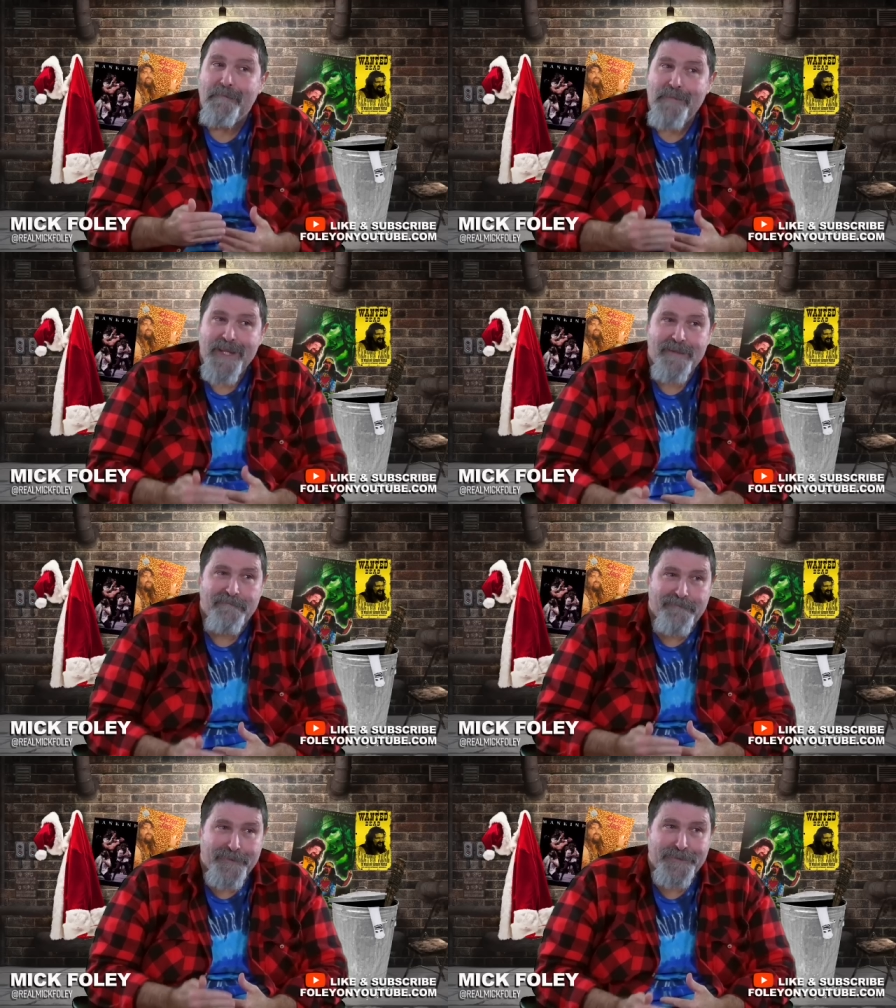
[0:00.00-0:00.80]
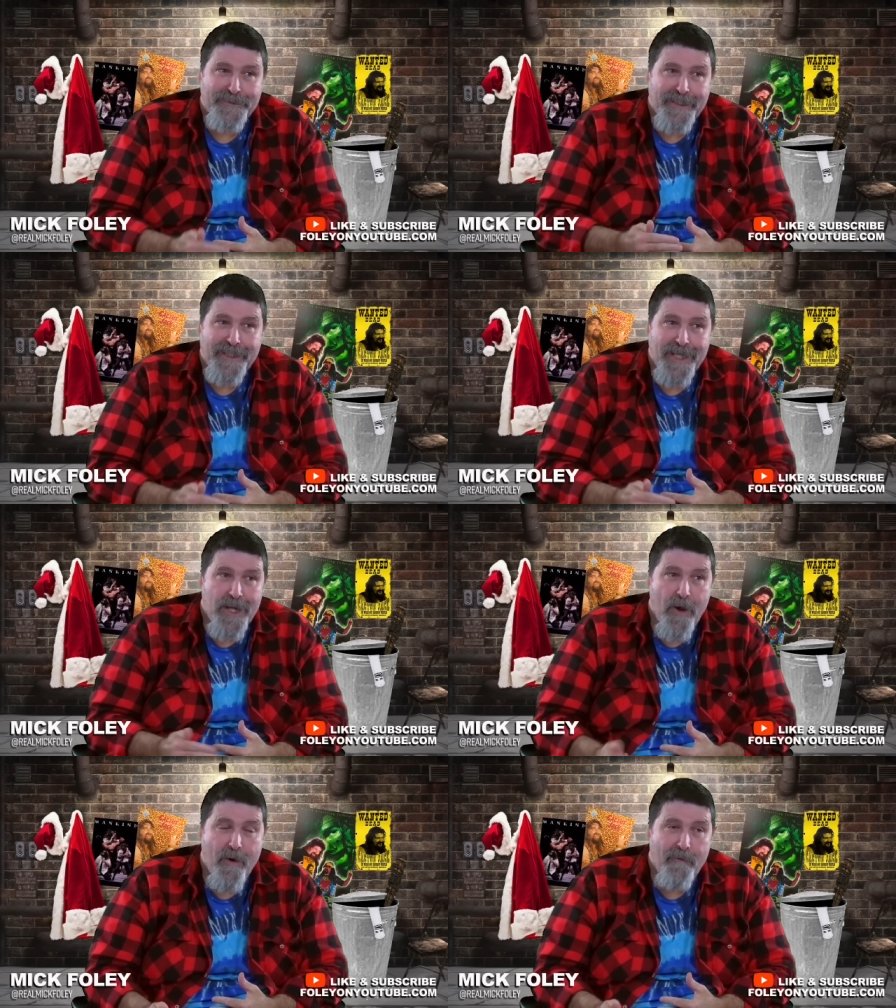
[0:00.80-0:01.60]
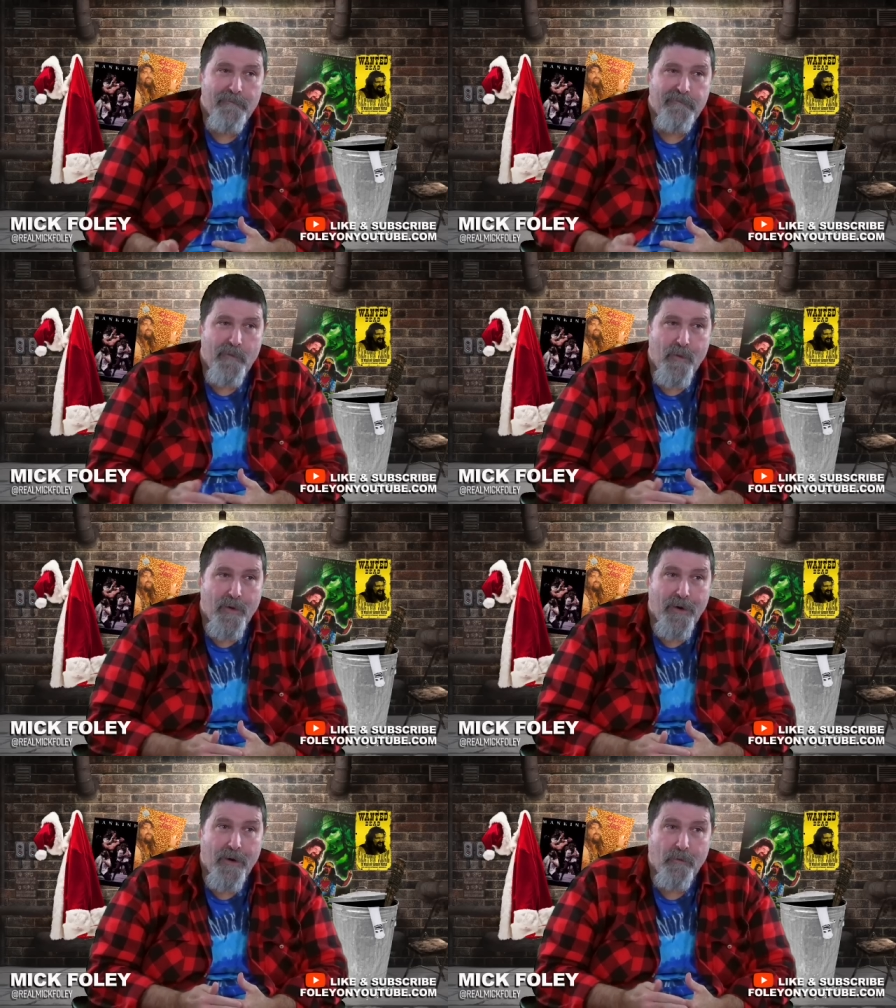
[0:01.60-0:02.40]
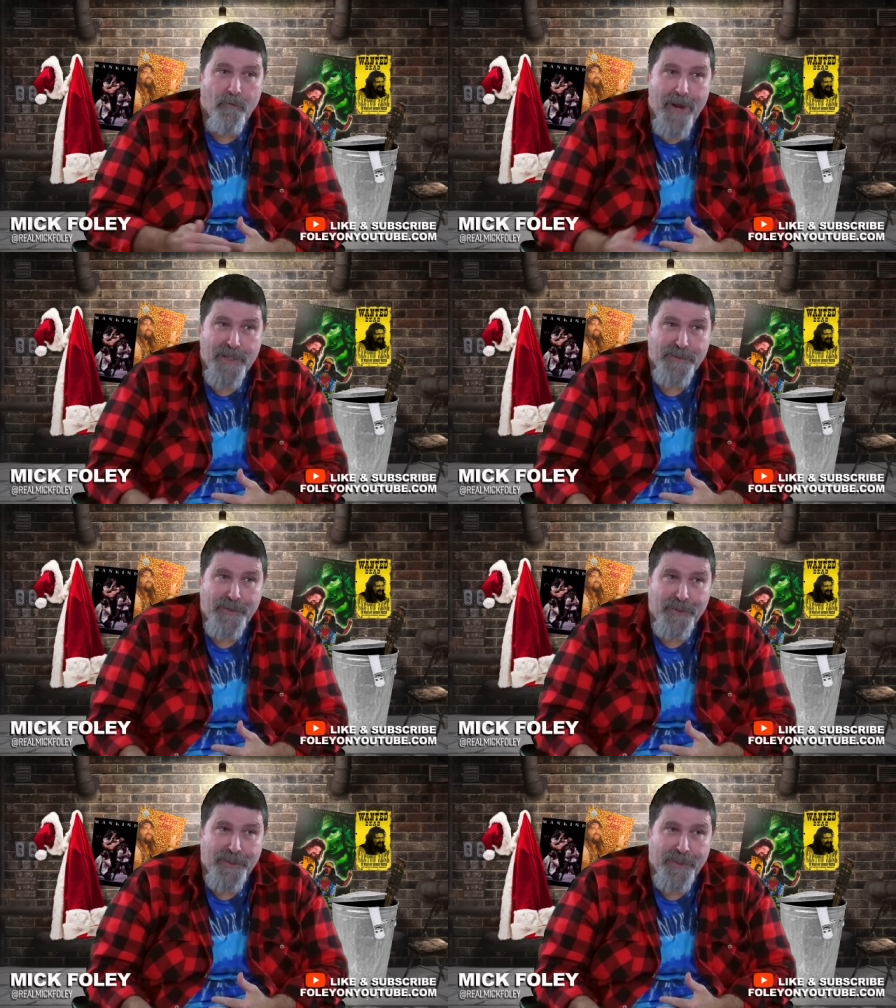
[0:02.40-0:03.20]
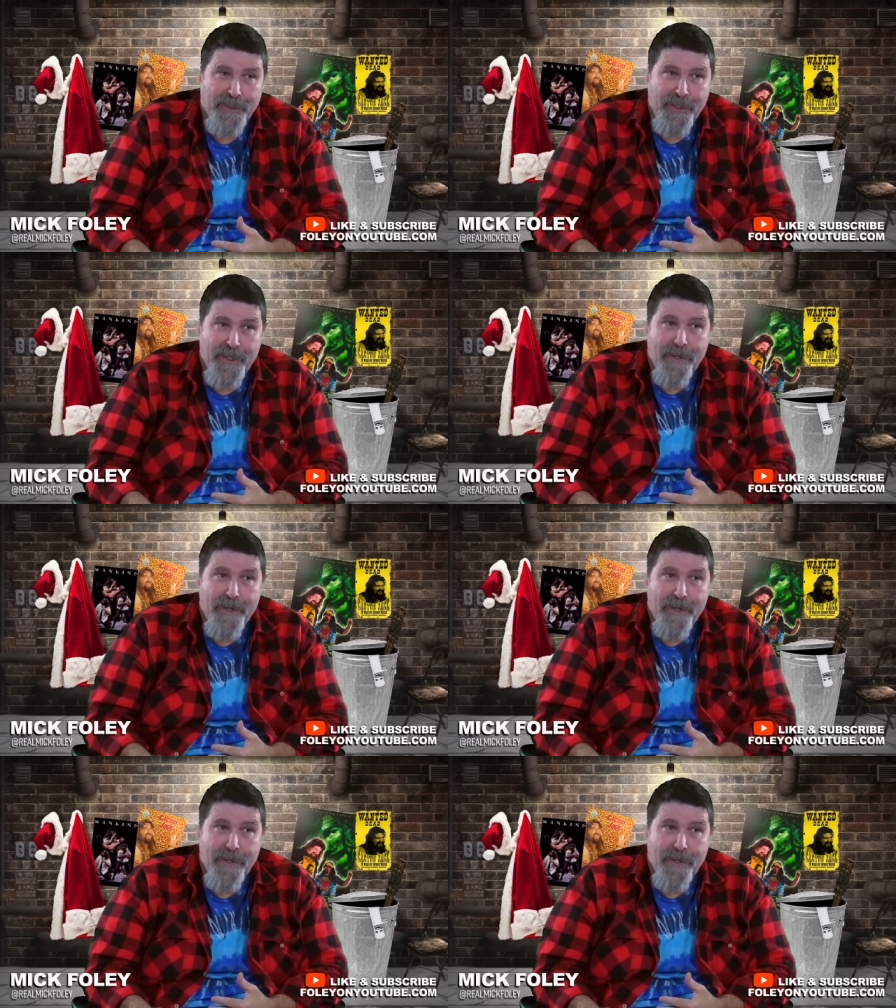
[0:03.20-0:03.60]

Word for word: be the first thing to go for a wrestler? Wow.